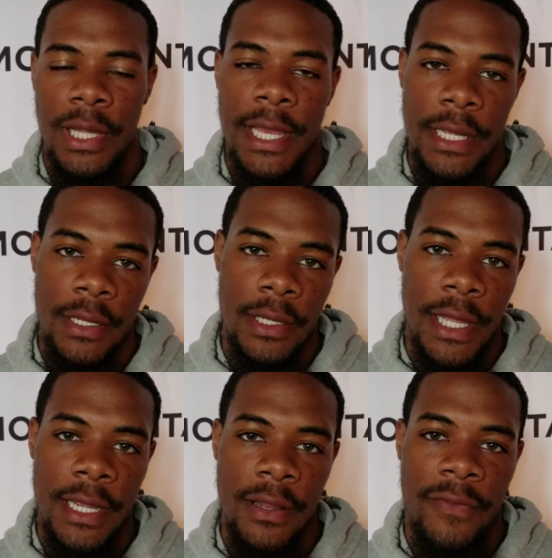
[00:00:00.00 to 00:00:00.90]
late
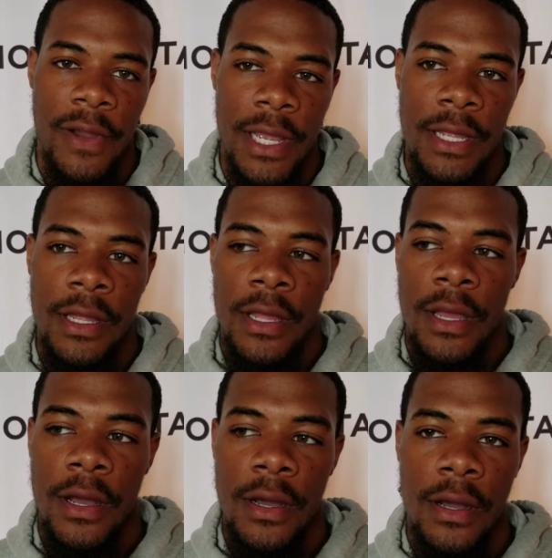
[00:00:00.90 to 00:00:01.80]
late in the fight,
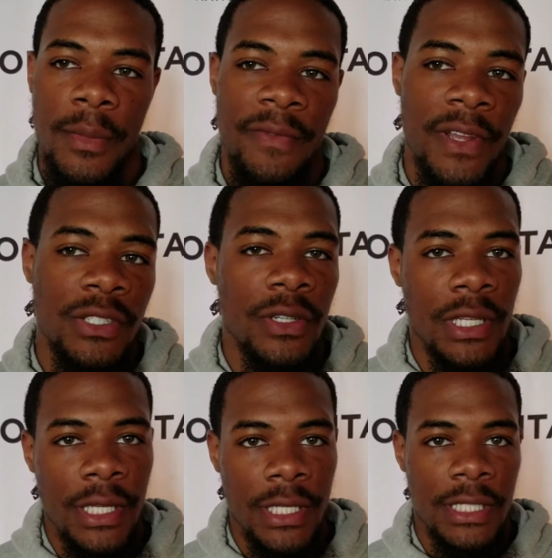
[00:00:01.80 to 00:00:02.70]
um,
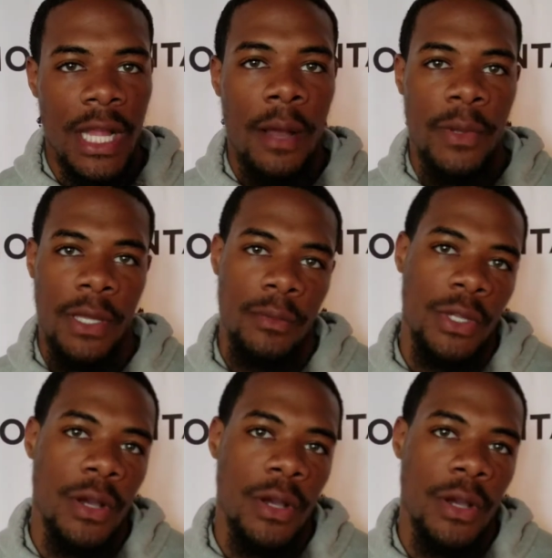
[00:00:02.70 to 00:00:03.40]
eventually stopping him. You